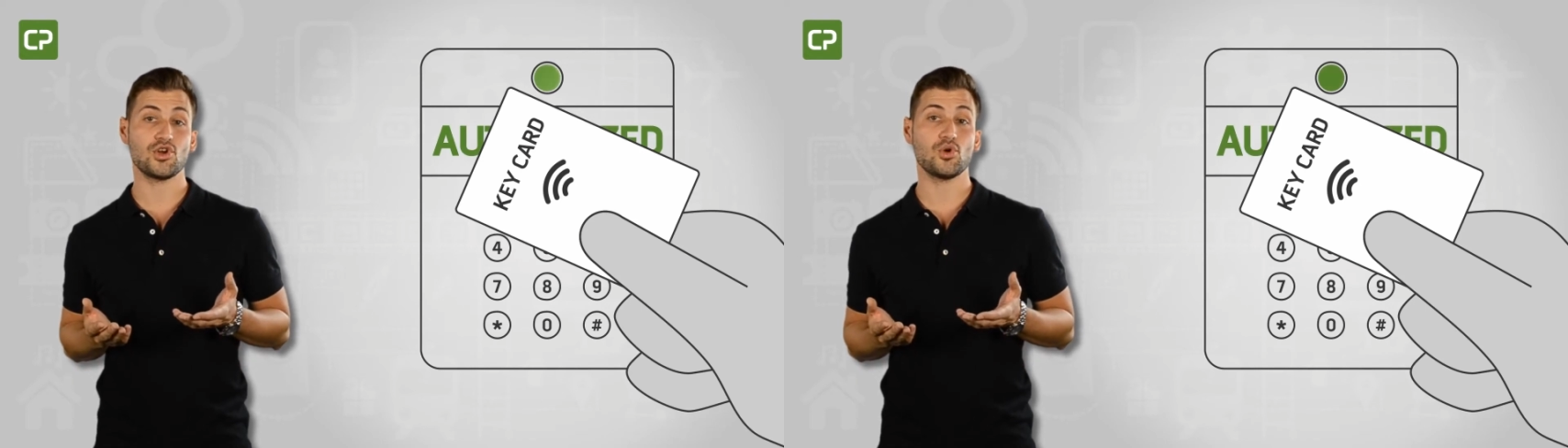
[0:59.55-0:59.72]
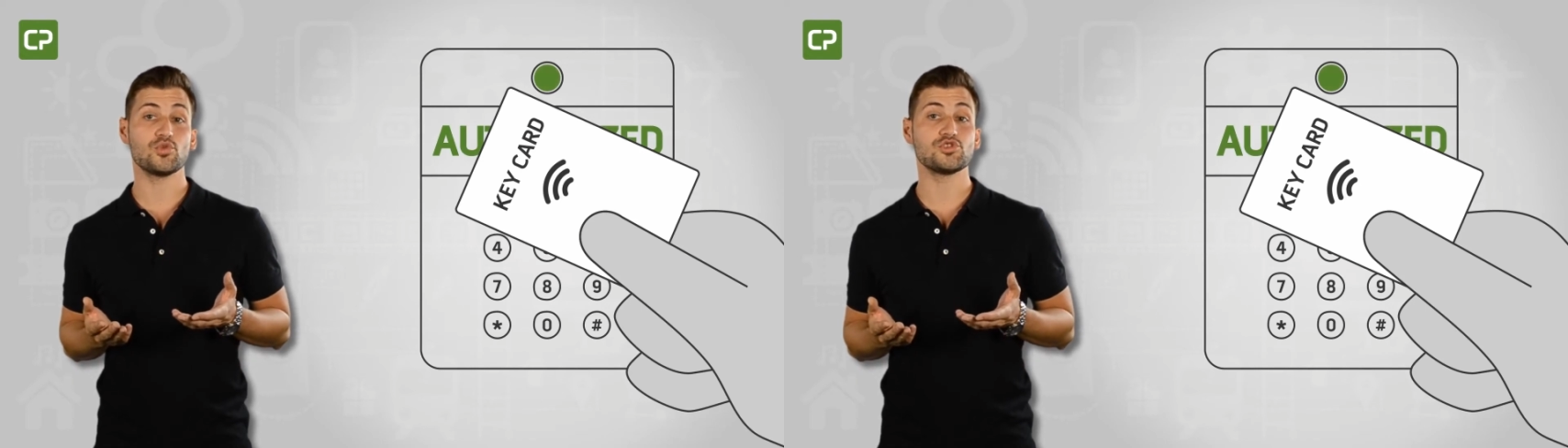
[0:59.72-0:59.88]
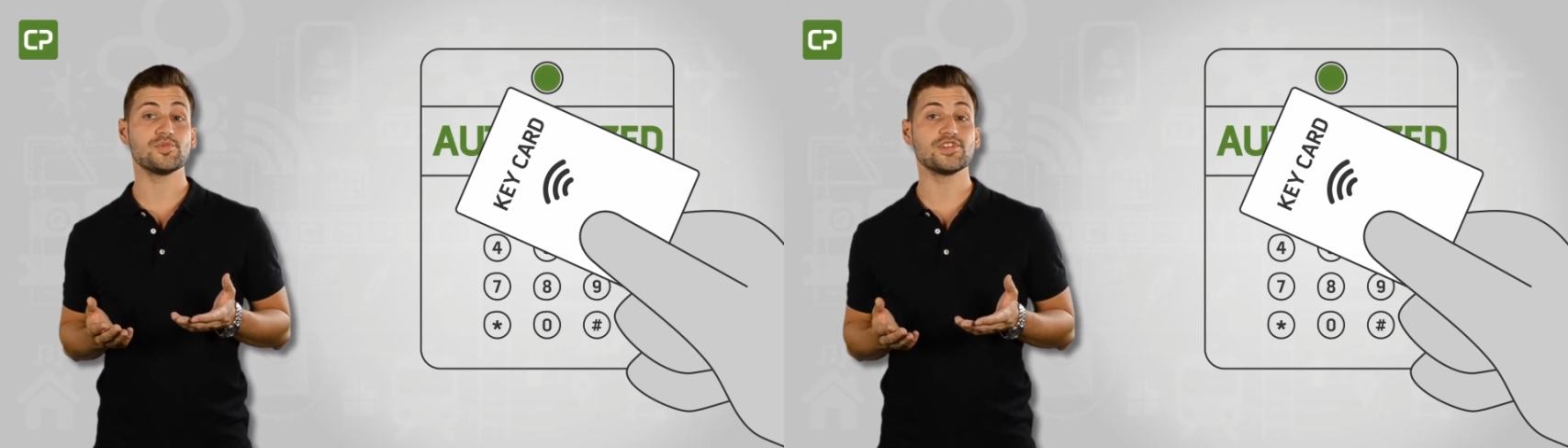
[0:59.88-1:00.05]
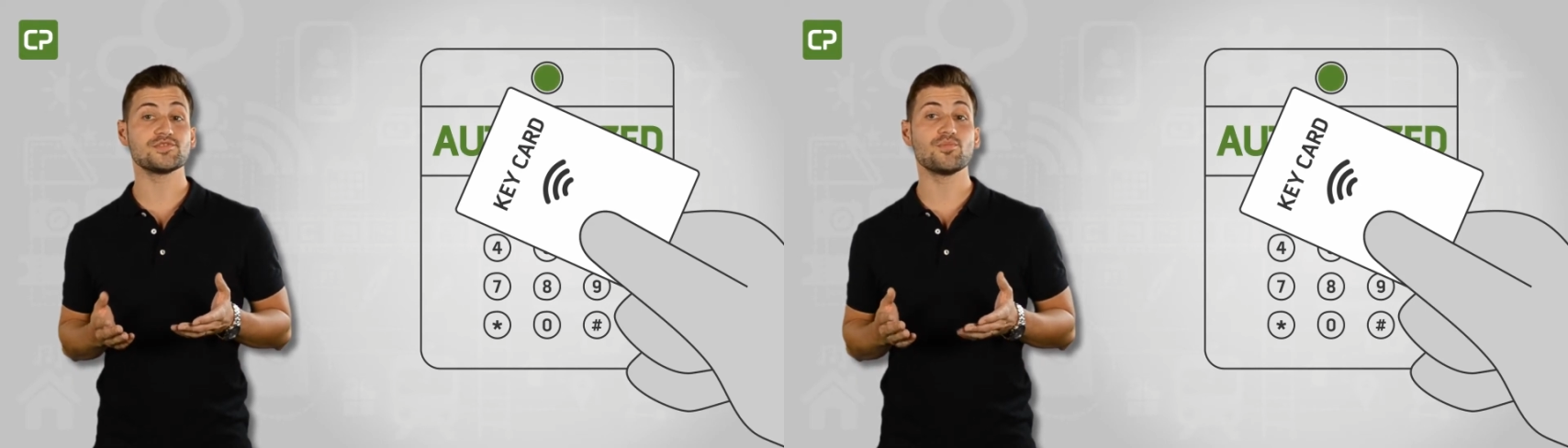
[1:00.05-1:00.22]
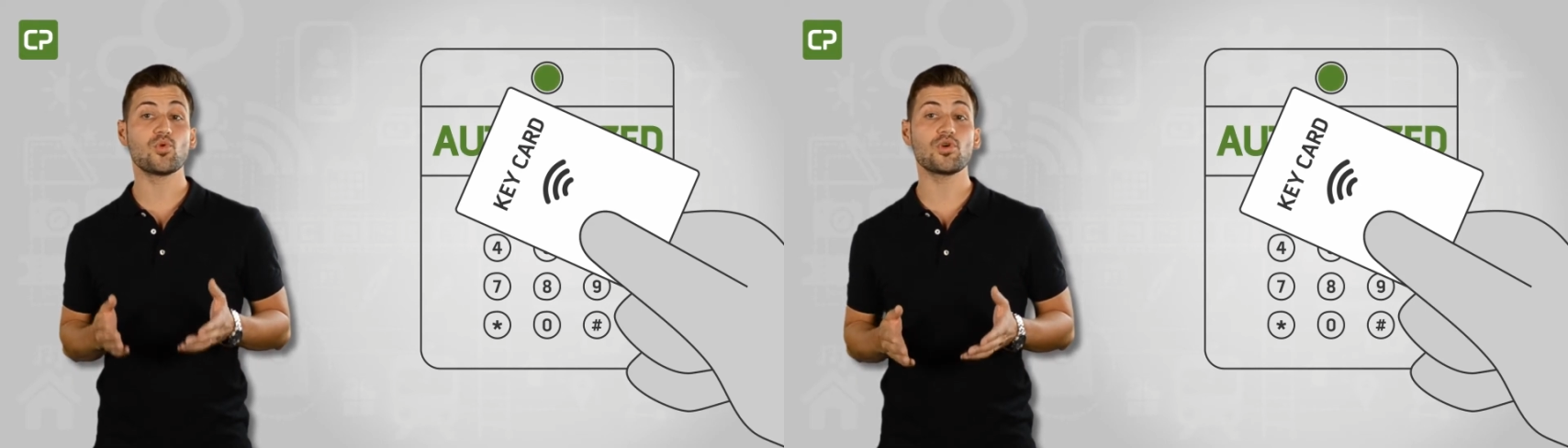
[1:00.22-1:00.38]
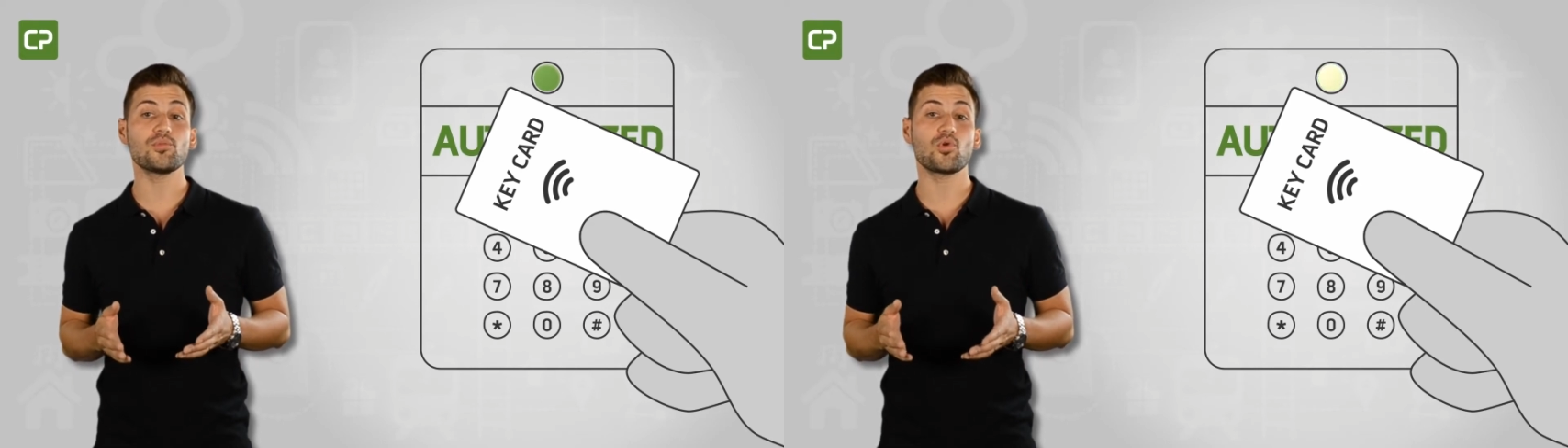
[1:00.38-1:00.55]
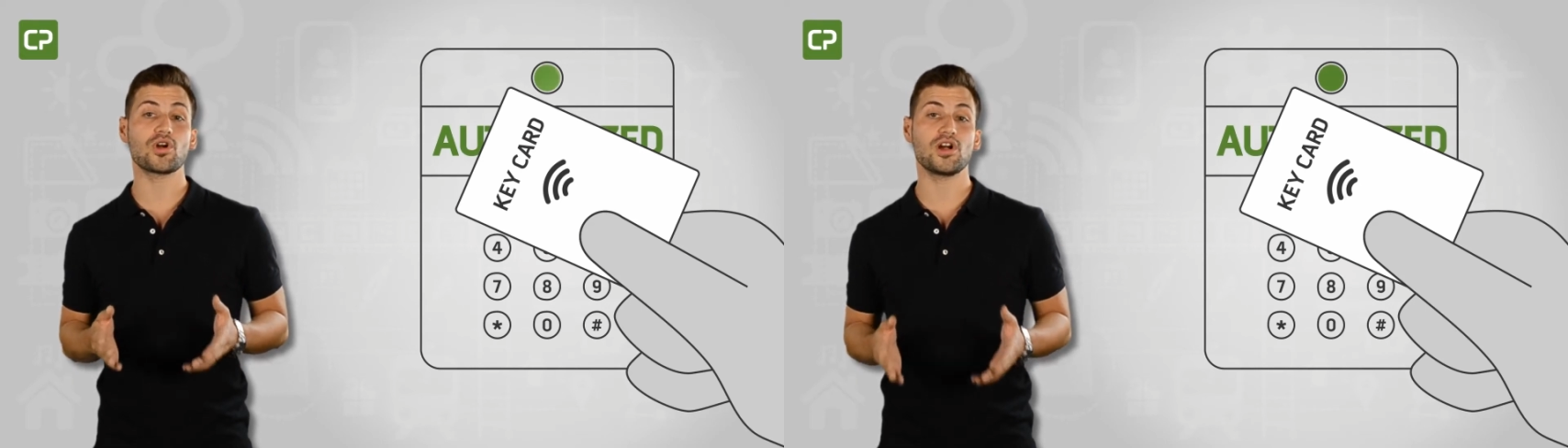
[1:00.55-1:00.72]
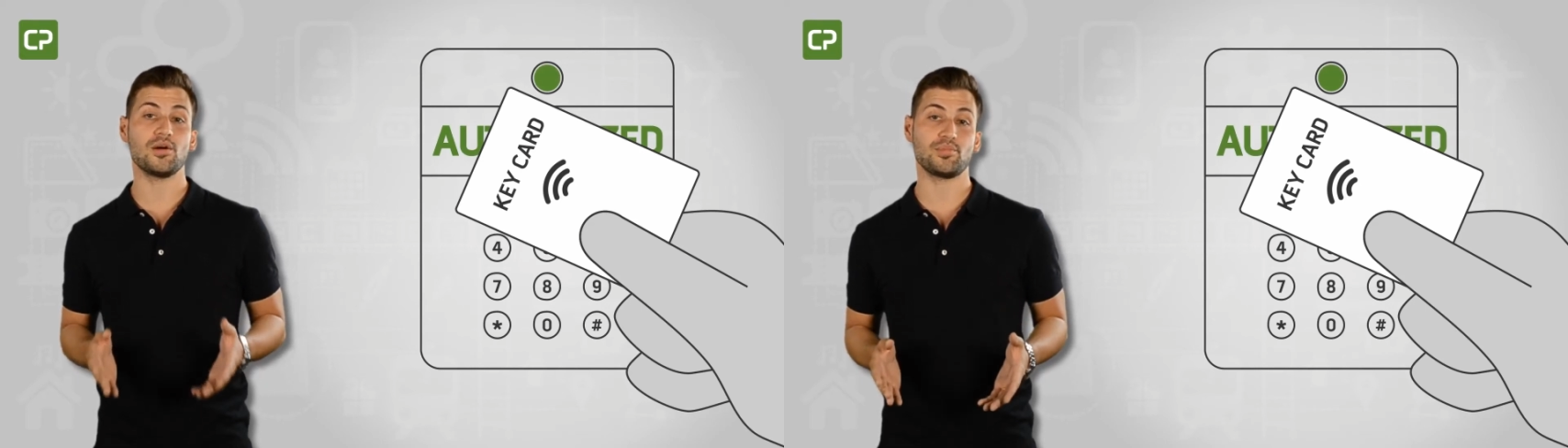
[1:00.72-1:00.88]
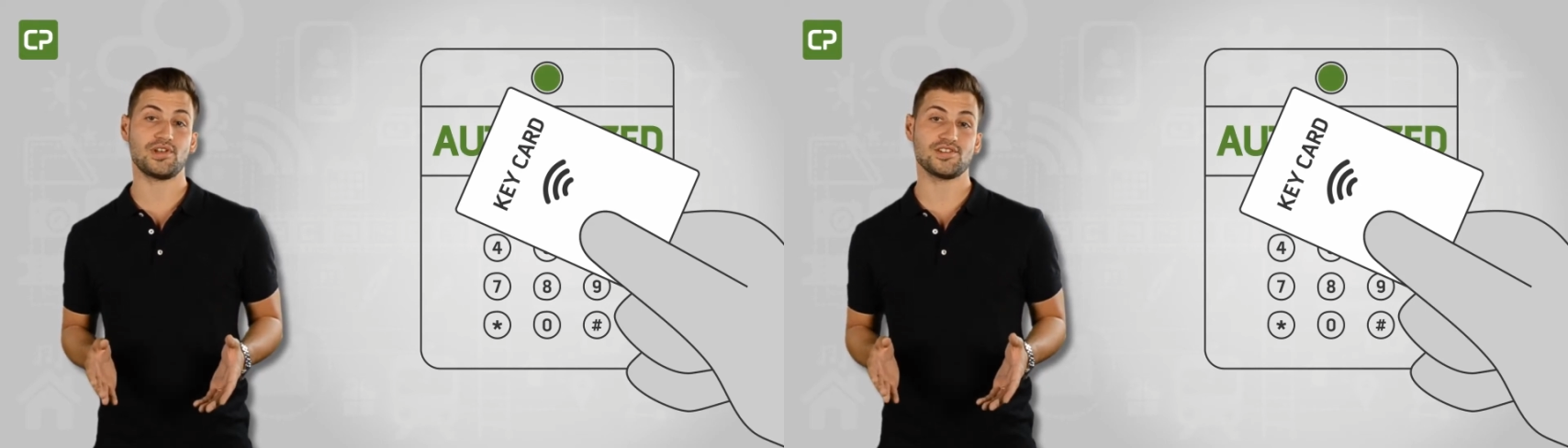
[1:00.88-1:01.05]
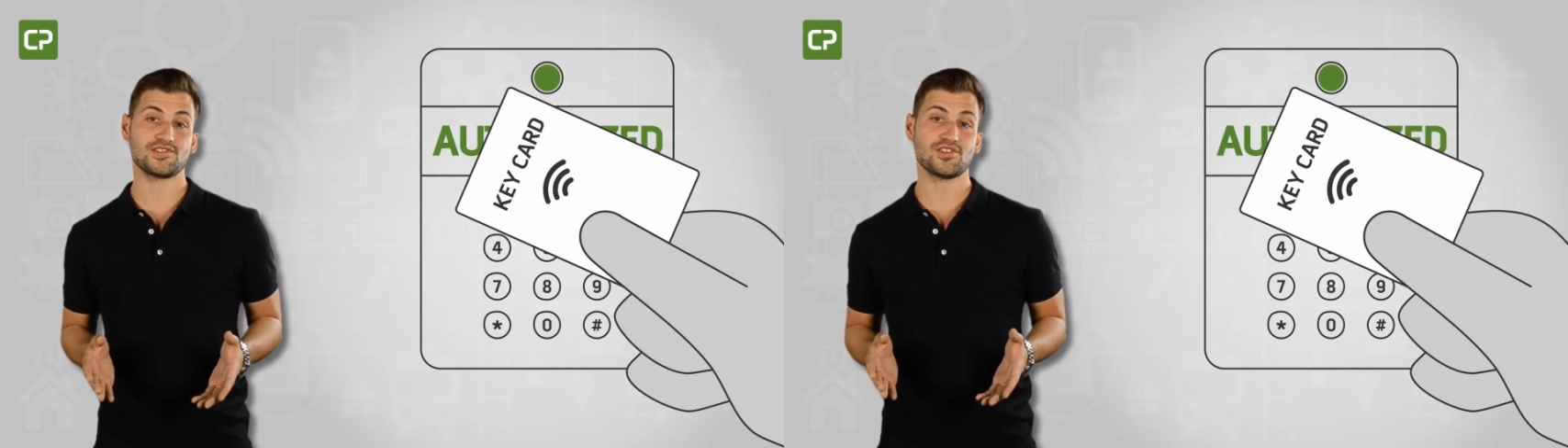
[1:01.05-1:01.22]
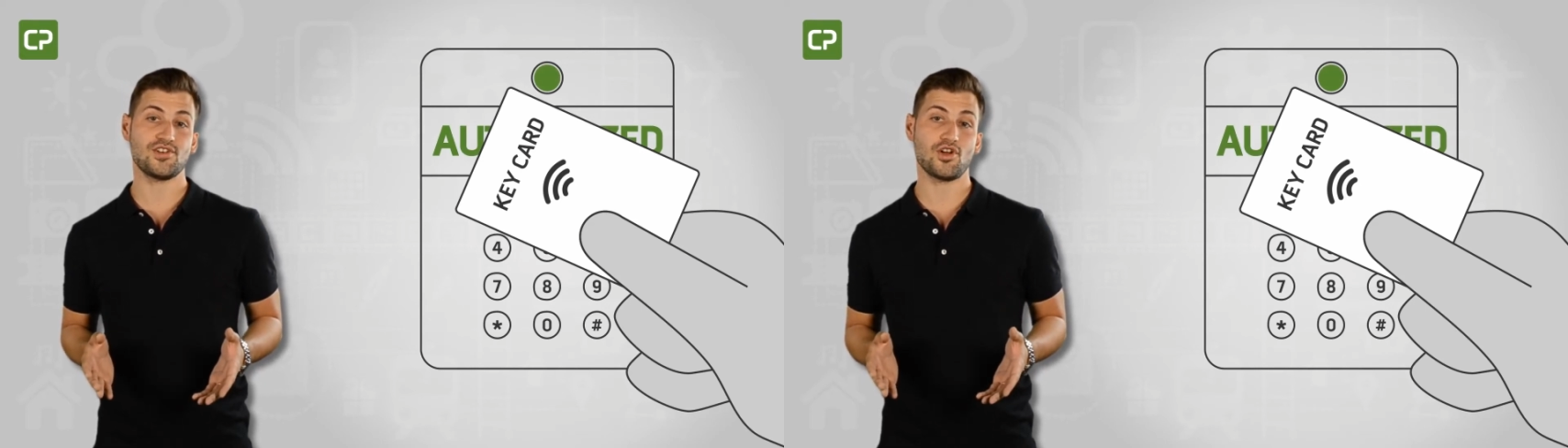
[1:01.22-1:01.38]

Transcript: which means more and more companies